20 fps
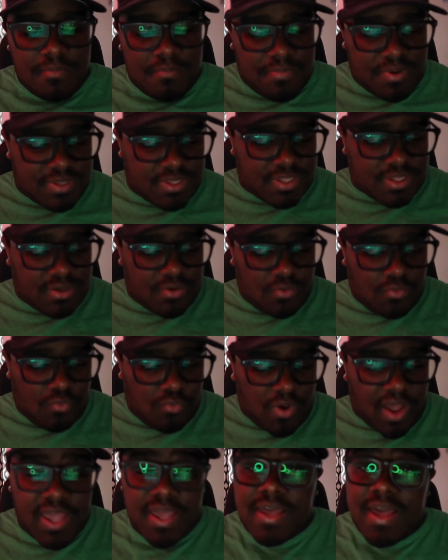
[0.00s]
But the
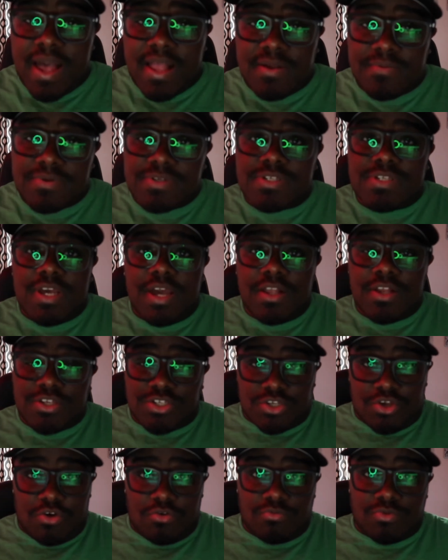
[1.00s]
white guy that was singing the
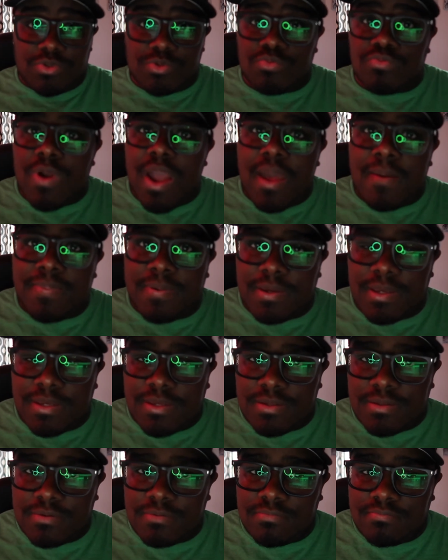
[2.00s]
song was rapping
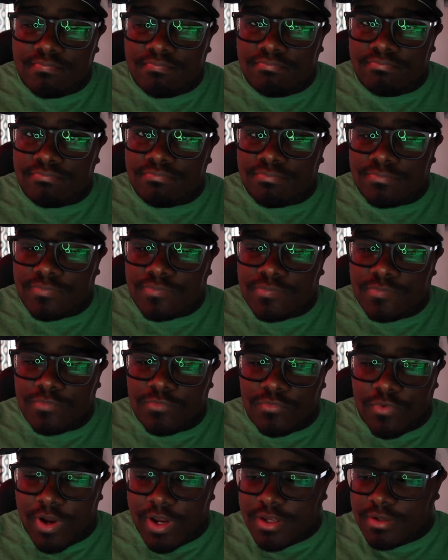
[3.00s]
it,
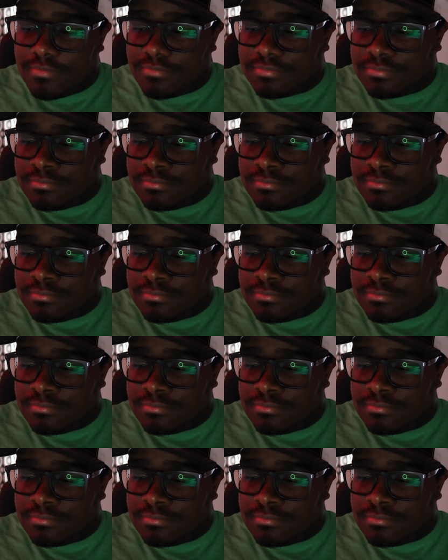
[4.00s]
right?